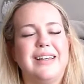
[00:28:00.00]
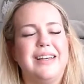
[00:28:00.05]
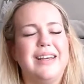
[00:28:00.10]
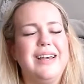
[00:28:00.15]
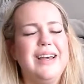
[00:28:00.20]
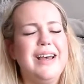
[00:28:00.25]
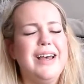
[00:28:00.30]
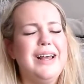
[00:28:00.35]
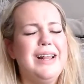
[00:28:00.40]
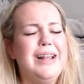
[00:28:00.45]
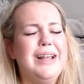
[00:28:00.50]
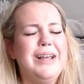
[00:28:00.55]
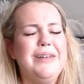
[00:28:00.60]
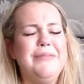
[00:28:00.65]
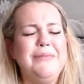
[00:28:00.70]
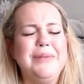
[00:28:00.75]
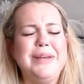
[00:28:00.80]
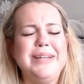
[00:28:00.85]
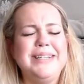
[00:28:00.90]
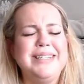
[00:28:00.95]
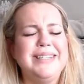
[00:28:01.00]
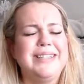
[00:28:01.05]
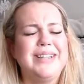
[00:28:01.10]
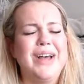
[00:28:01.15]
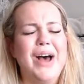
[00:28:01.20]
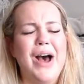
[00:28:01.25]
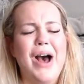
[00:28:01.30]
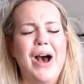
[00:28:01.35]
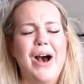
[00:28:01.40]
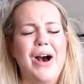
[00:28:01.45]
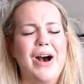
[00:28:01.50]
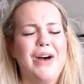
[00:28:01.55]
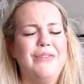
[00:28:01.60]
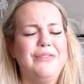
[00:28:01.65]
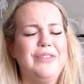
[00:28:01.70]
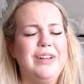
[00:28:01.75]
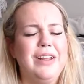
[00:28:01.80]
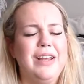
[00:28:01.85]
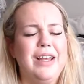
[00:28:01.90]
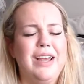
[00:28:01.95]
Killing me
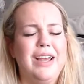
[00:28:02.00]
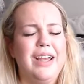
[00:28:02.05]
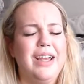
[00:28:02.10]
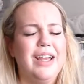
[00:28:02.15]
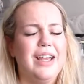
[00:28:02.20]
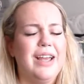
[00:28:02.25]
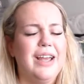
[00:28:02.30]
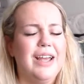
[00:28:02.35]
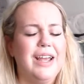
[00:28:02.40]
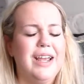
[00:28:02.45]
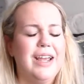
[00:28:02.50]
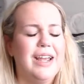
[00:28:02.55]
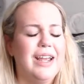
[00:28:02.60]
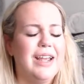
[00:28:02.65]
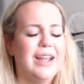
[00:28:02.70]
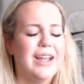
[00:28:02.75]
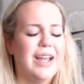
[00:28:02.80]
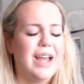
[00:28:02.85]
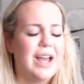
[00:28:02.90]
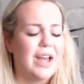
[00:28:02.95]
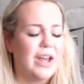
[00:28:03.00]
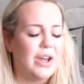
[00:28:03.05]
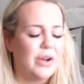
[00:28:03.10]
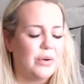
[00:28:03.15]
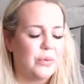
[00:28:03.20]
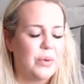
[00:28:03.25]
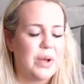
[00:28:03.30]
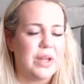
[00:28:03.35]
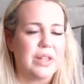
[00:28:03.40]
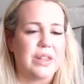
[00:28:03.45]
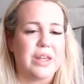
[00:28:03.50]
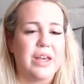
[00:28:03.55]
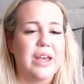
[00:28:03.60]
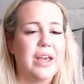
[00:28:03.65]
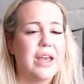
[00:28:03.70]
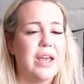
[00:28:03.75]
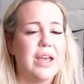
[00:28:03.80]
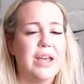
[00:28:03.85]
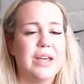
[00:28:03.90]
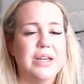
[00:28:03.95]
softly with
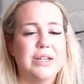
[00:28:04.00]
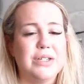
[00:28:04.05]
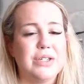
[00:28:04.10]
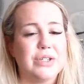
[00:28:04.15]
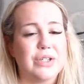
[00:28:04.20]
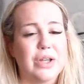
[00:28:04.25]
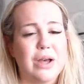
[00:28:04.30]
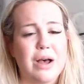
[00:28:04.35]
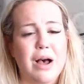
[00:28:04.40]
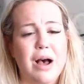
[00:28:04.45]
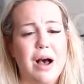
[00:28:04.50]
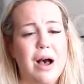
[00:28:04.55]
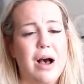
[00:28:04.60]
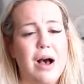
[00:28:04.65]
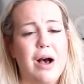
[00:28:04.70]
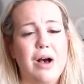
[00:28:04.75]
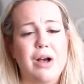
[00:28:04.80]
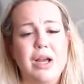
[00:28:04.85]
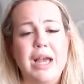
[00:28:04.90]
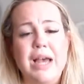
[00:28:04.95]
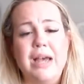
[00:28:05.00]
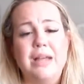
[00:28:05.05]
his song.